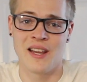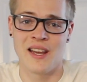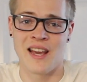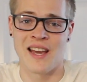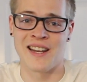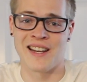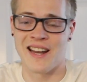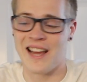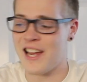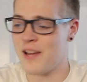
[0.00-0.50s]

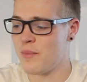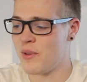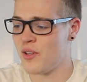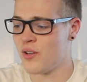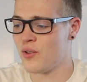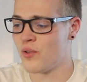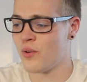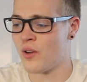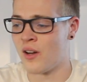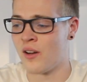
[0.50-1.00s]
and an
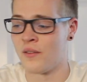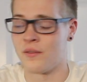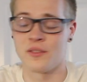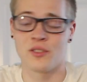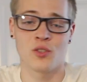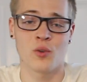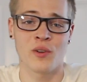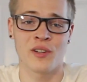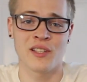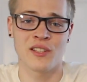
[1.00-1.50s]
IBU of
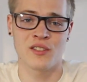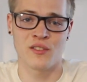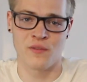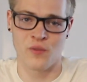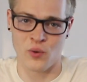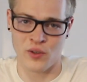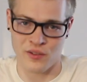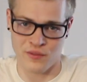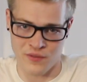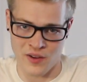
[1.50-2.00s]
20 to
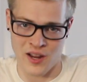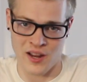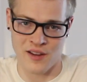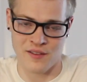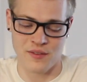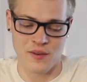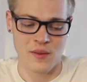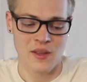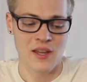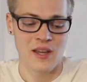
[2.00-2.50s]
45.